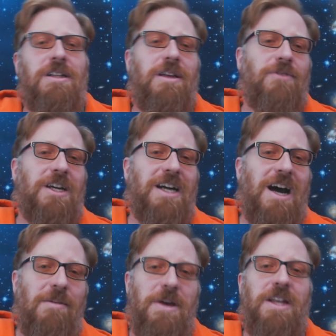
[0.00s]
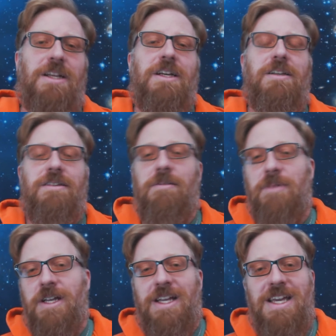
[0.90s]
left a comment, sent
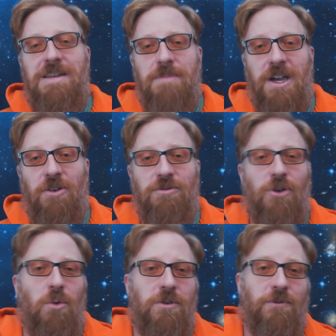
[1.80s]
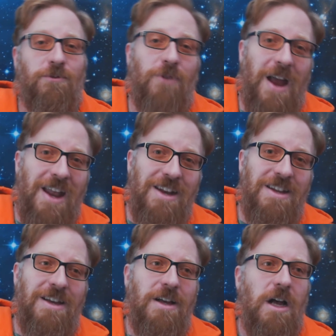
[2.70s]
me an email, told a friend,